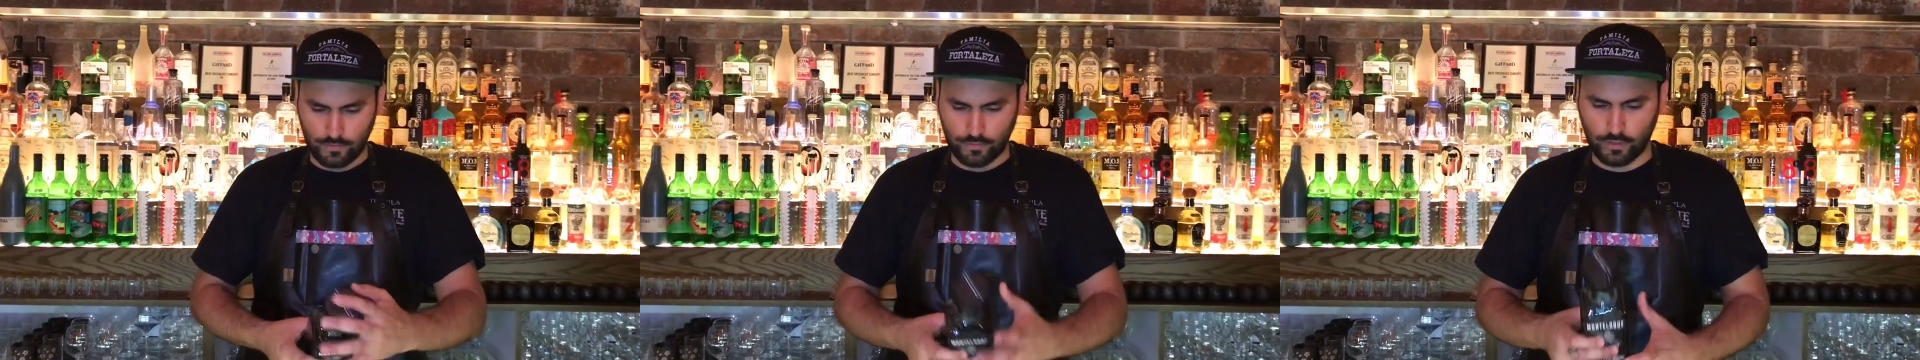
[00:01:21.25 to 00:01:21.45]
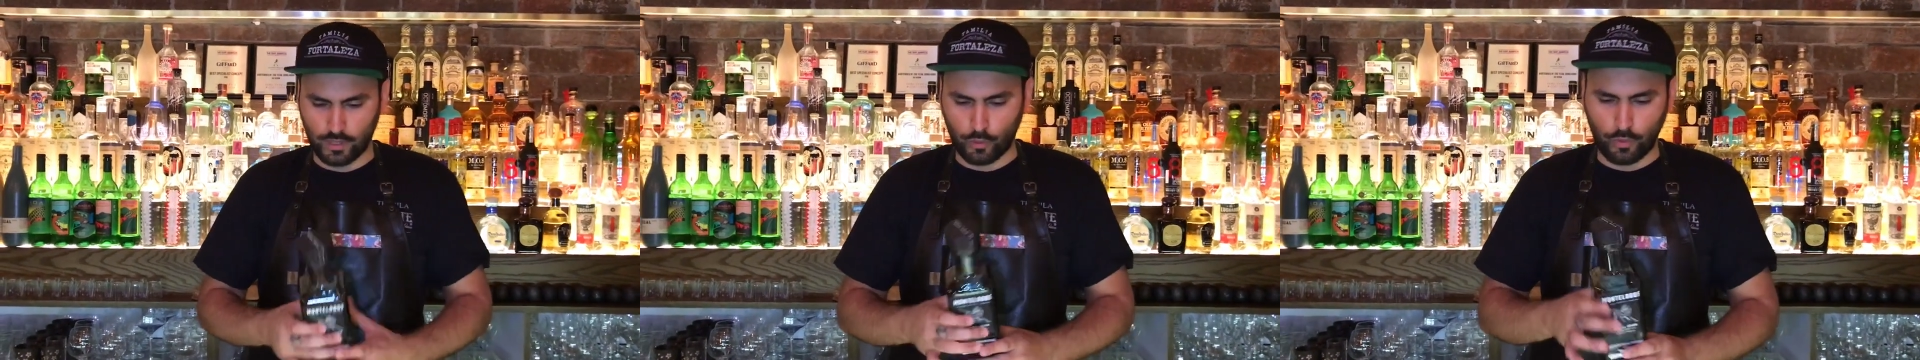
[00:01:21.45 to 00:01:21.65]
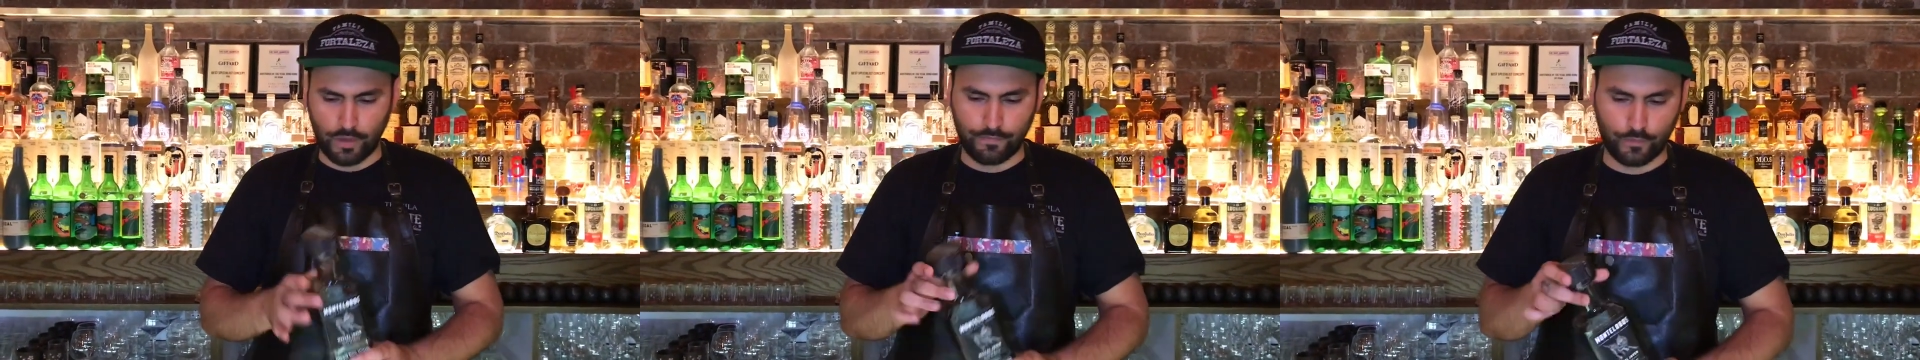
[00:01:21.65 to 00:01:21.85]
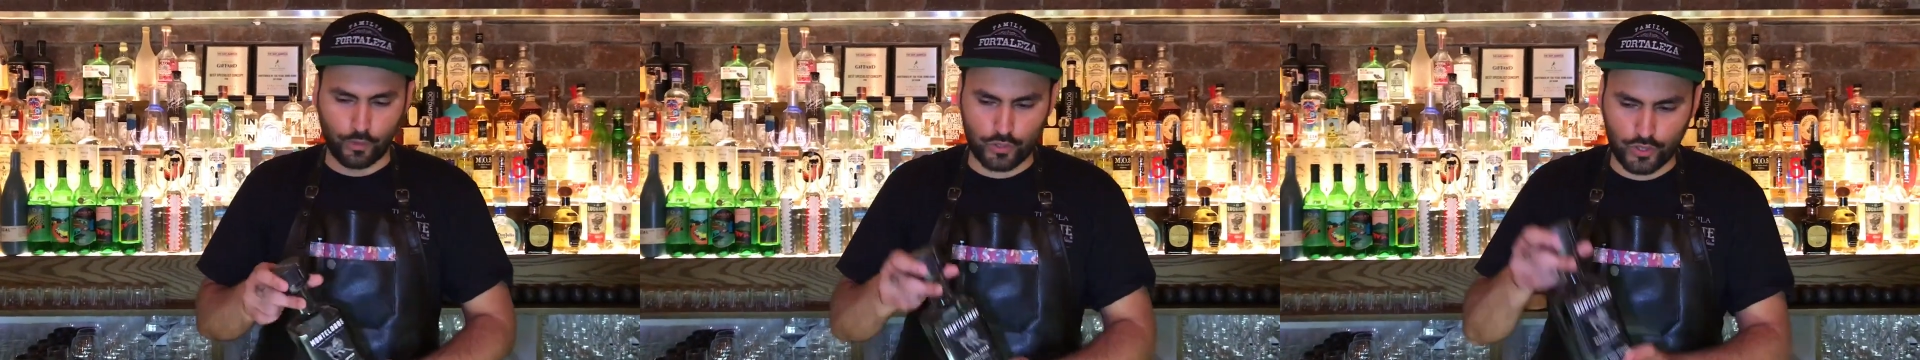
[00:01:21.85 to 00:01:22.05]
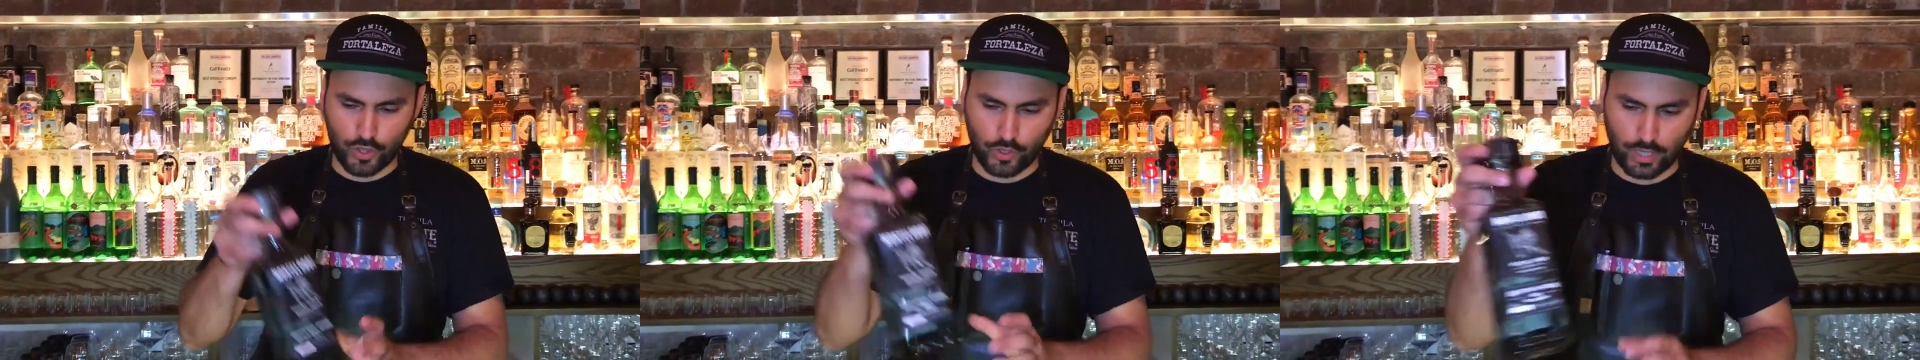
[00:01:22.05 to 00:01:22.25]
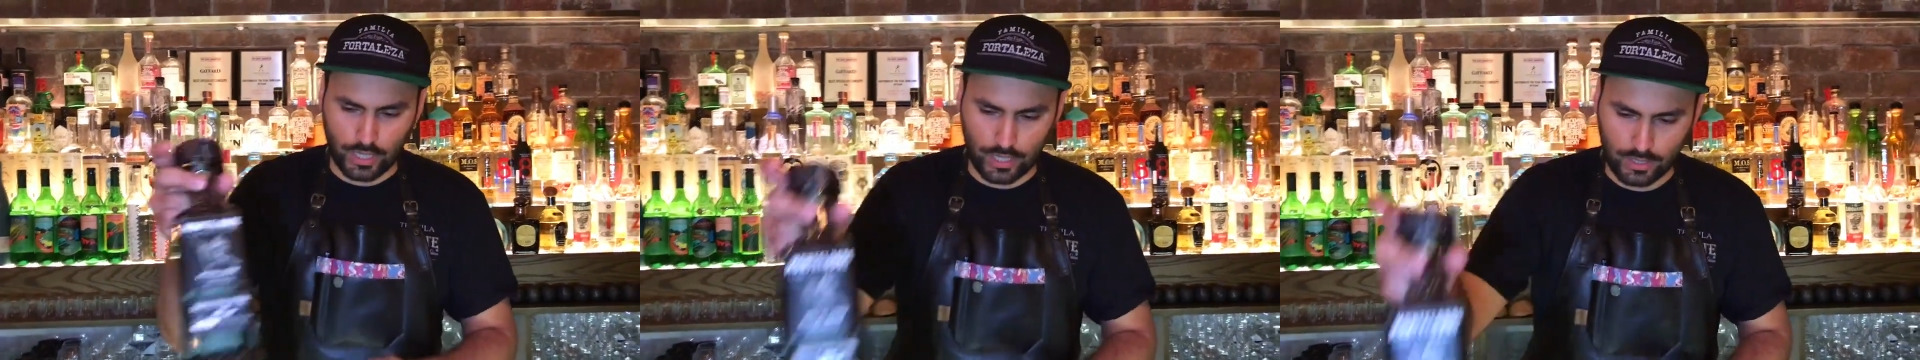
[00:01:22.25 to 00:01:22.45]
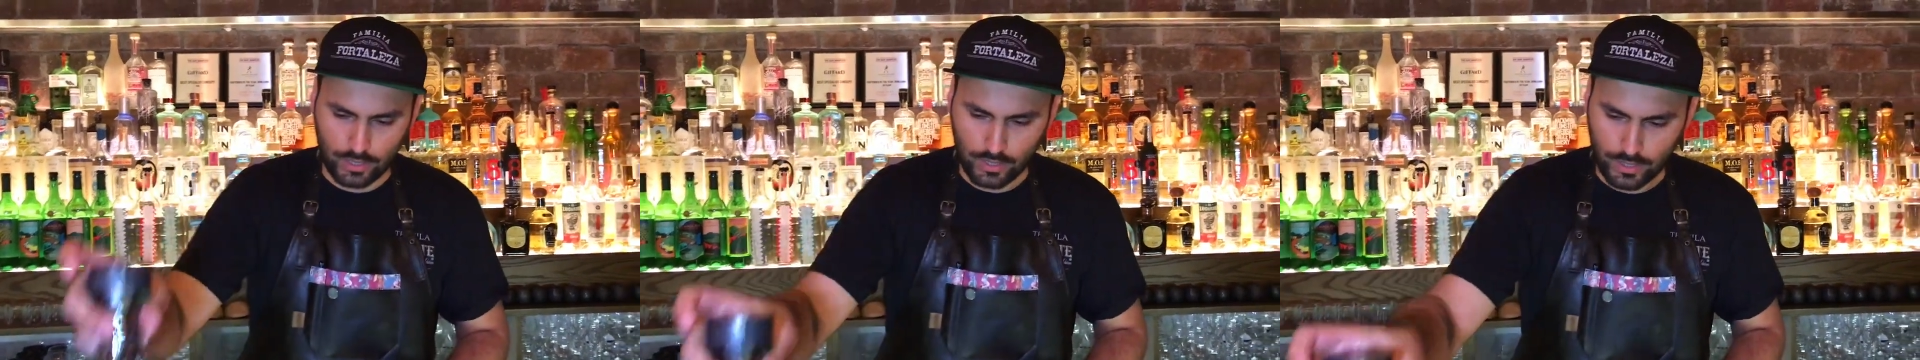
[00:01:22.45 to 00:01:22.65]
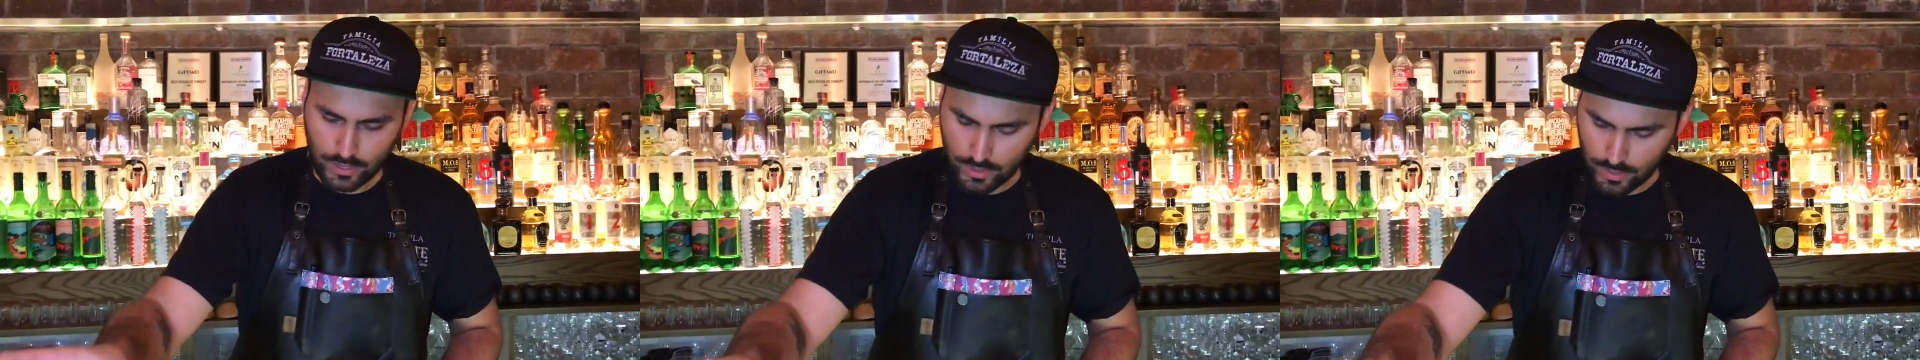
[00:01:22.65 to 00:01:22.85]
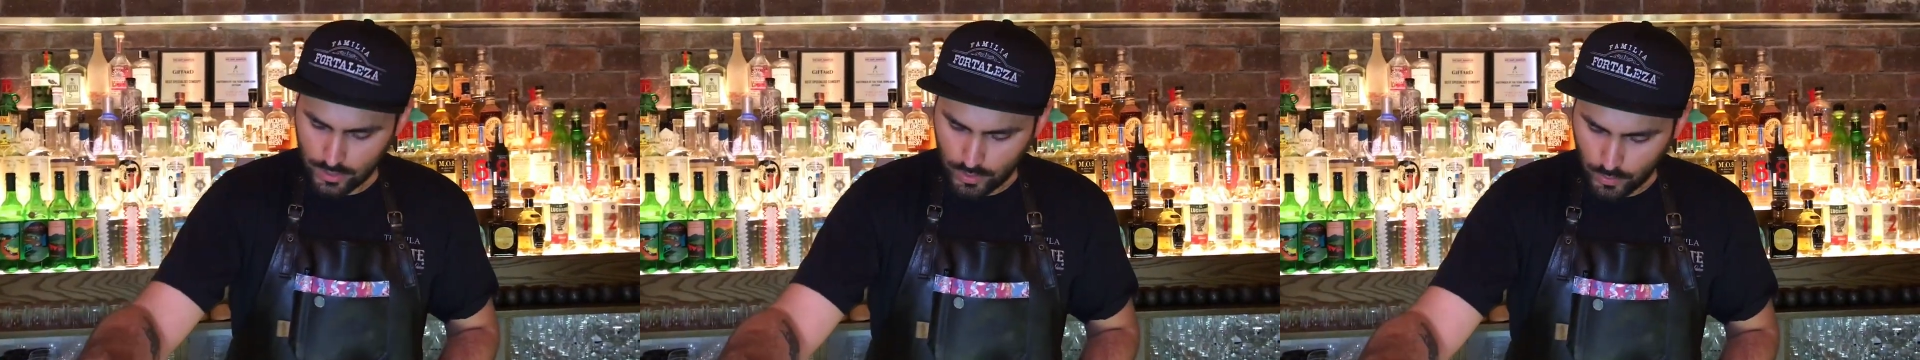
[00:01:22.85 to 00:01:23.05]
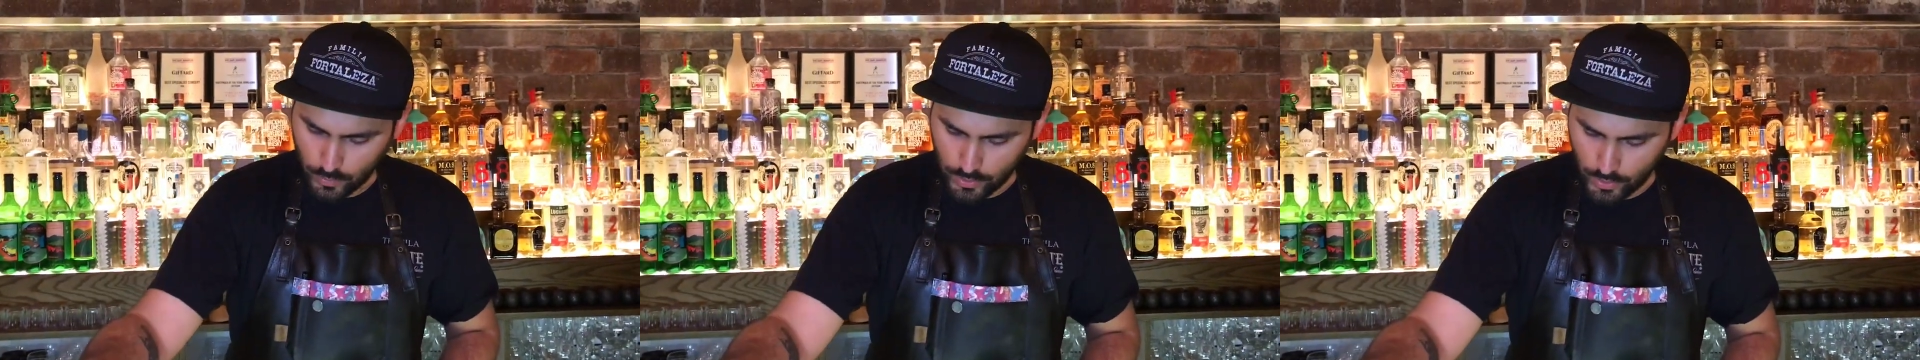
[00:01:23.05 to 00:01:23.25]
For the grapefruit soda,
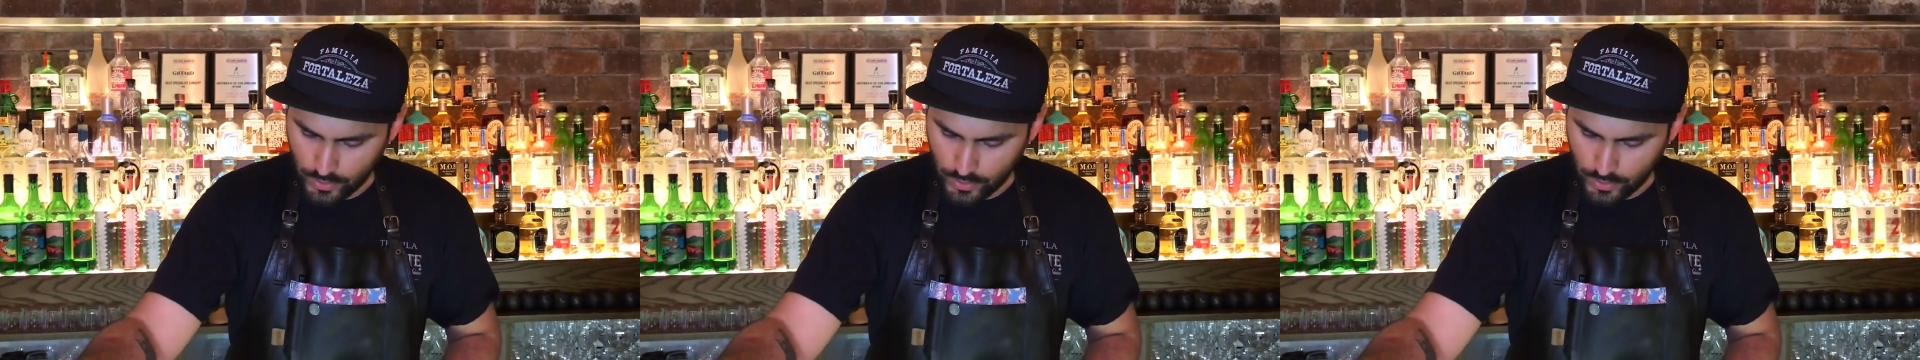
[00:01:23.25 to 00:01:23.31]
we're